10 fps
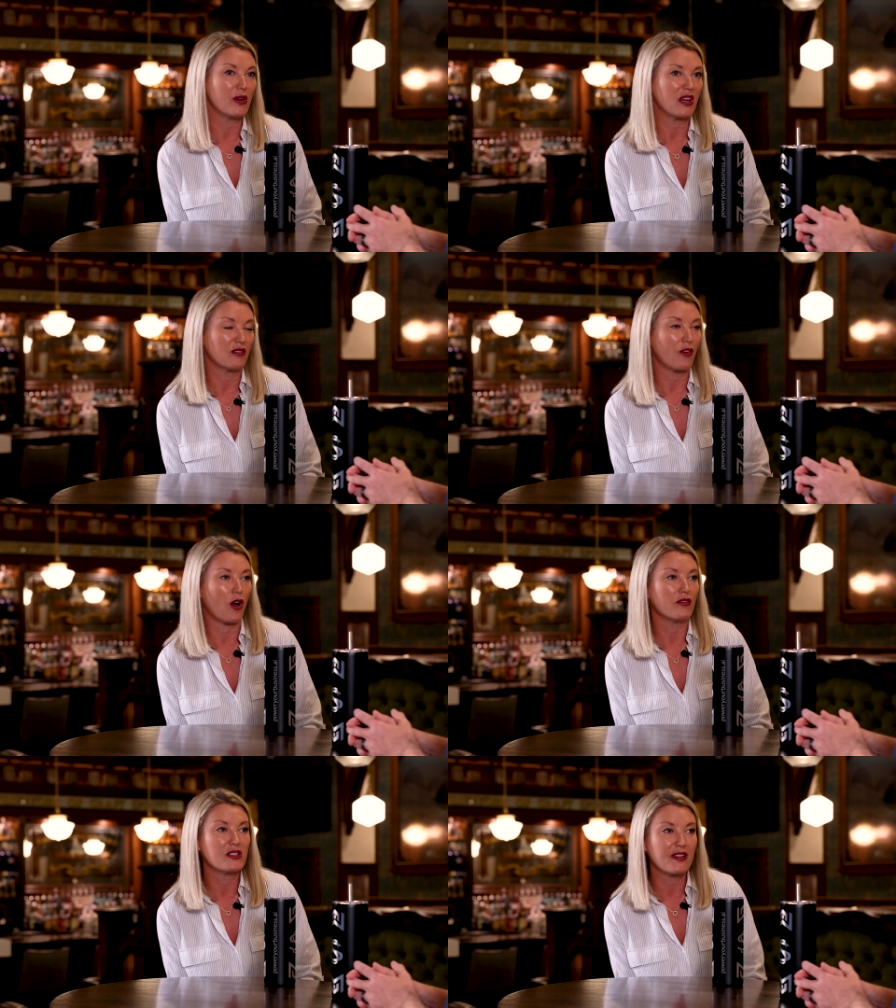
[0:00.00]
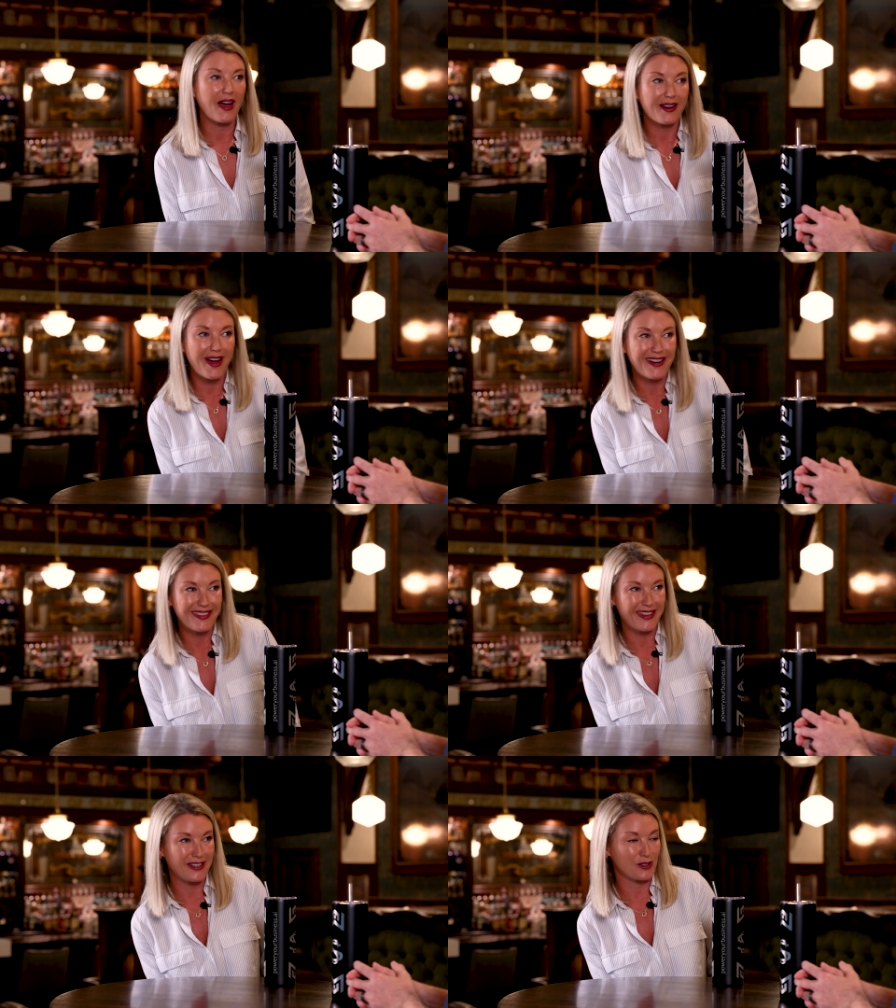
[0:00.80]
being involved in that kind
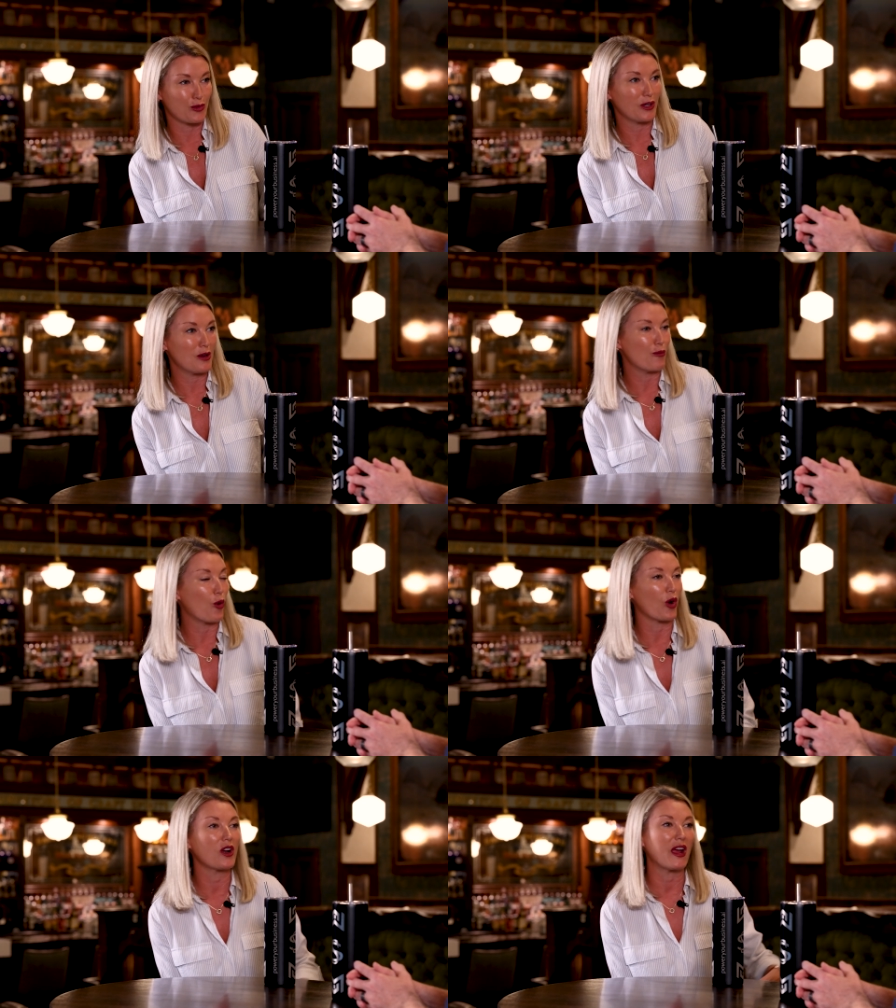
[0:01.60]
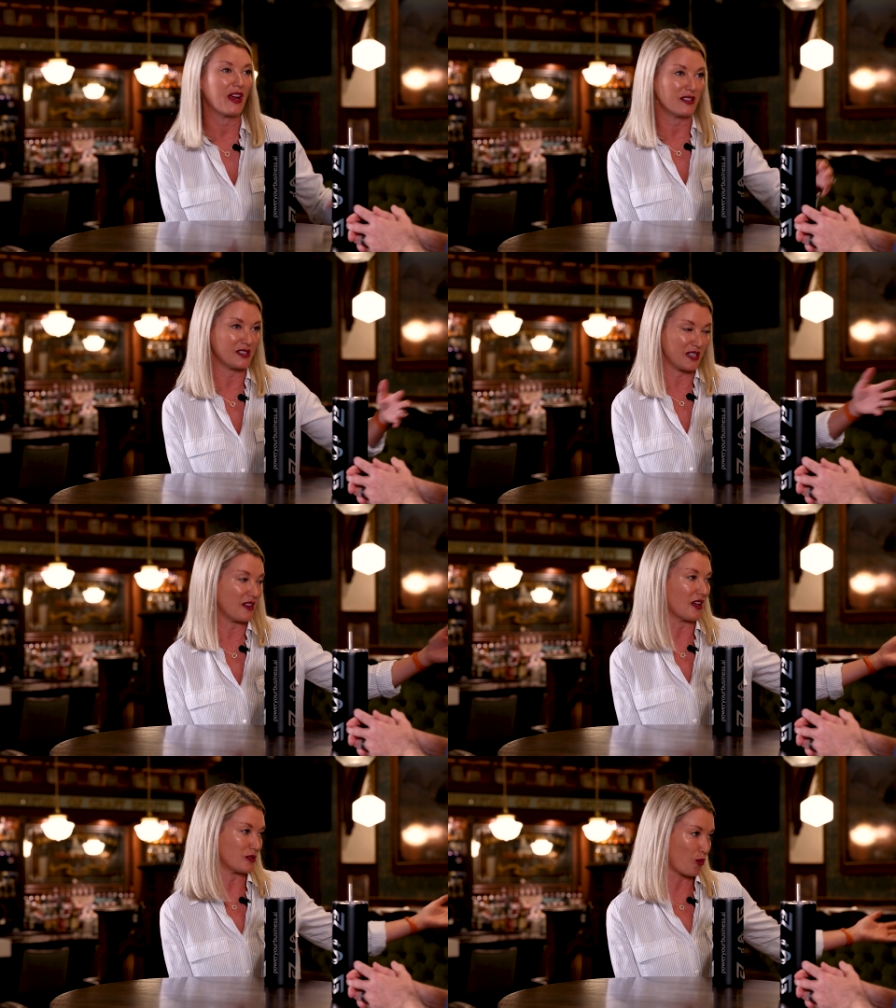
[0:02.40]
of thing is really important. I hate to
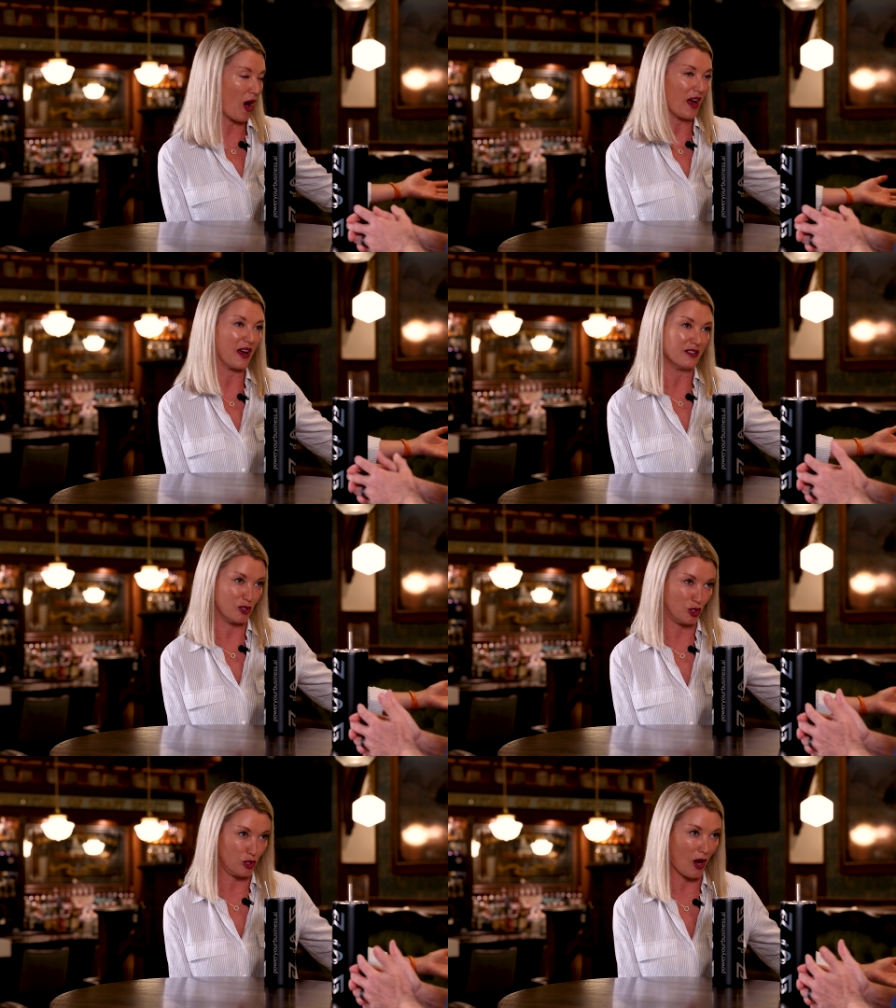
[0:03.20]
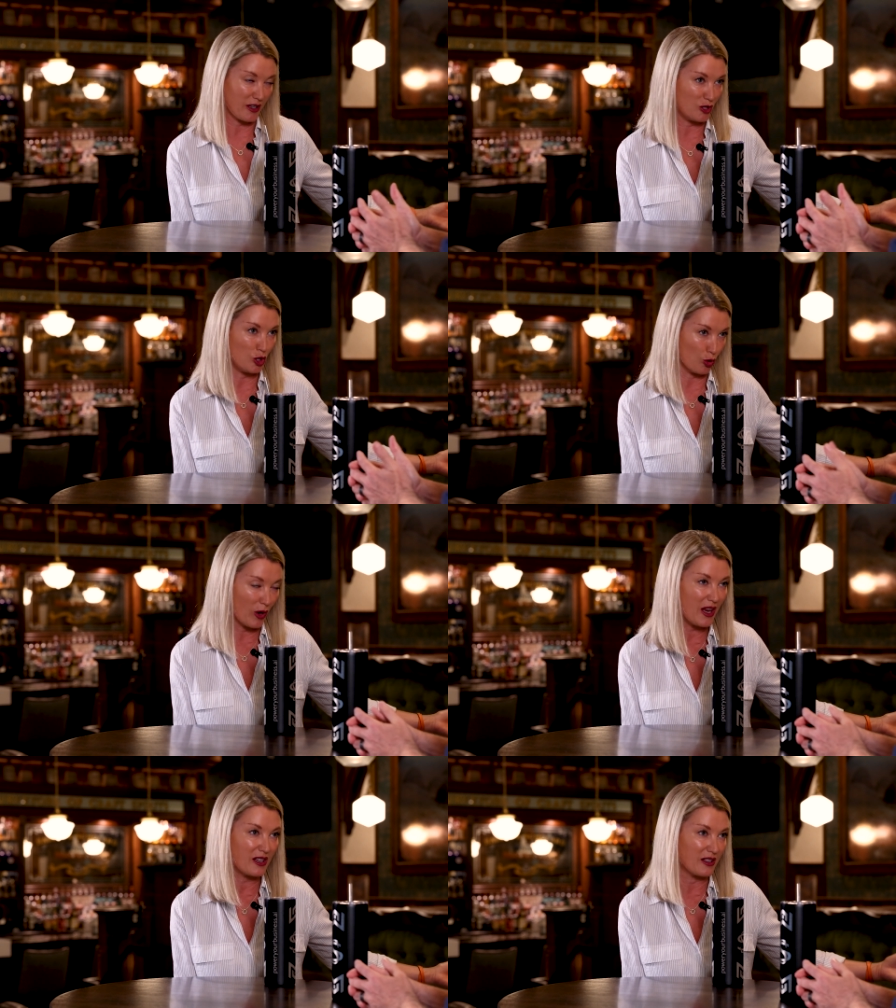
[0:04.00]
say that's why I do
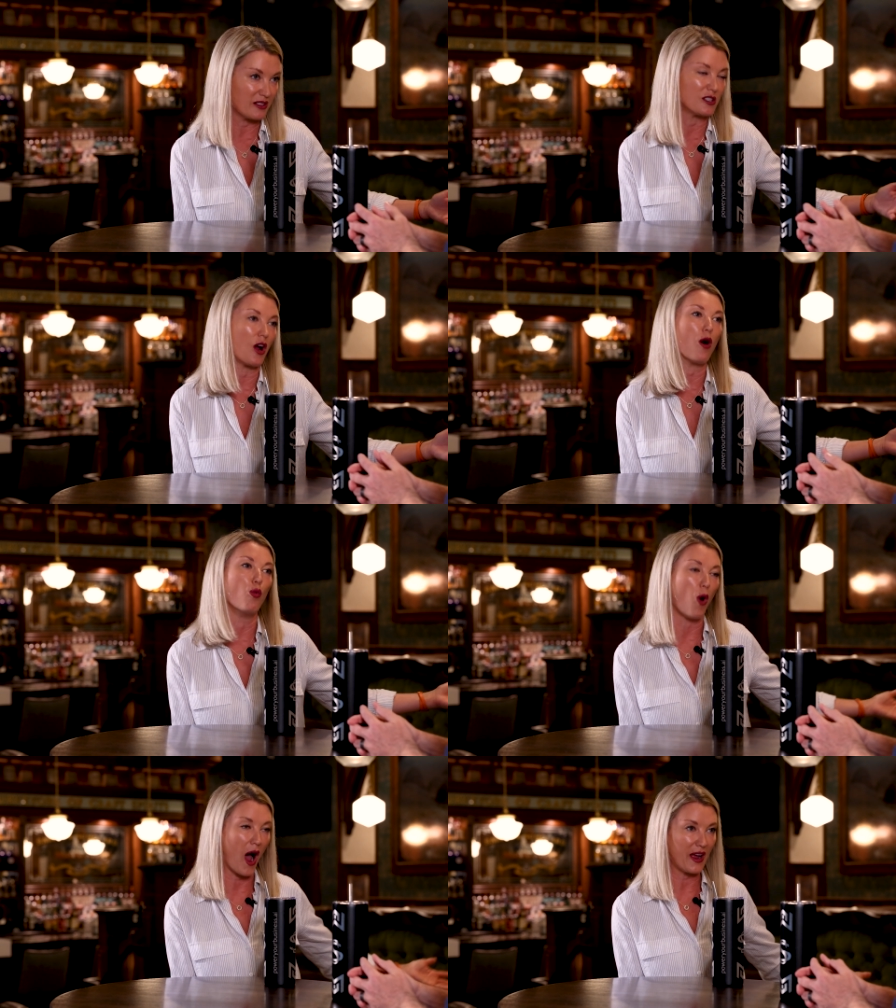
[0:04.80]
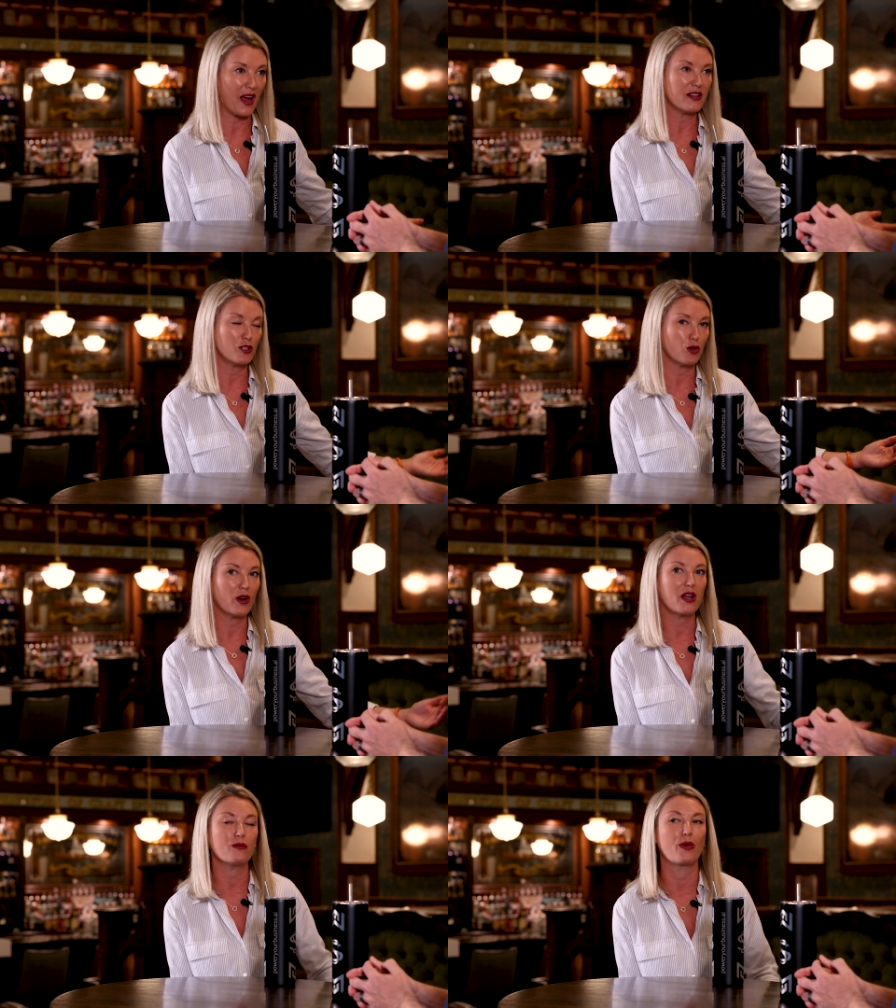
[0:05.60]
it, and it's not why I do
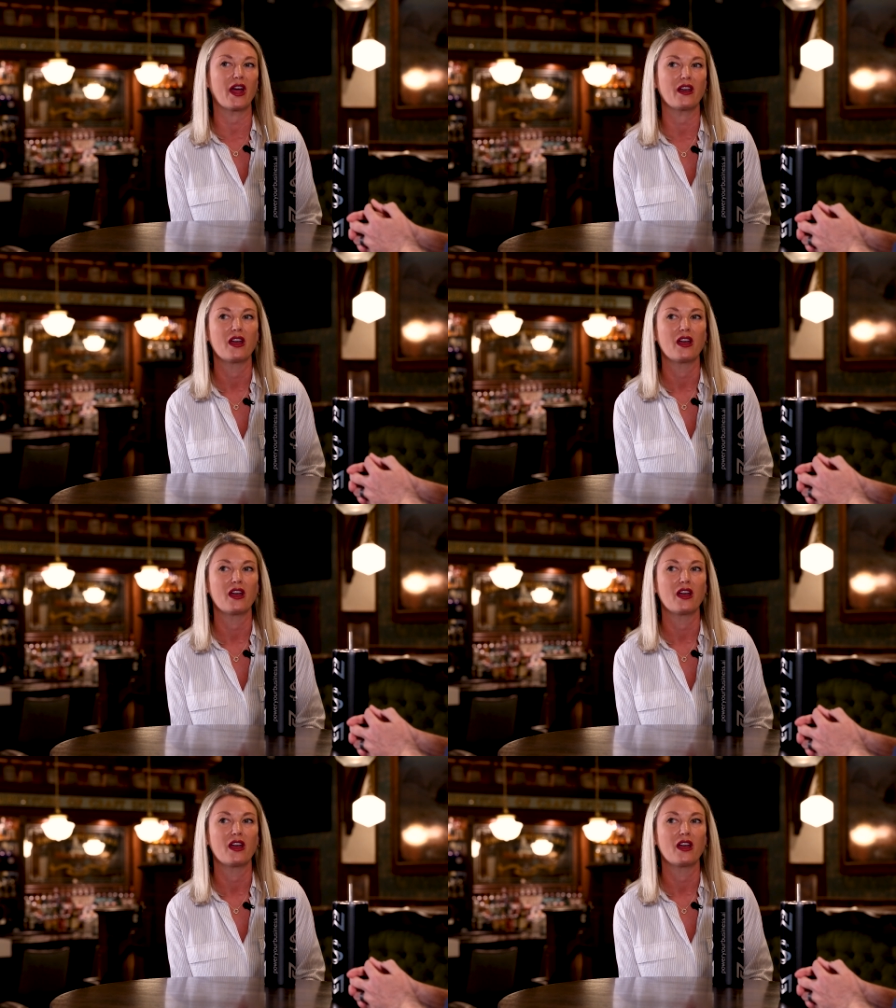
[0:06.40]
it, but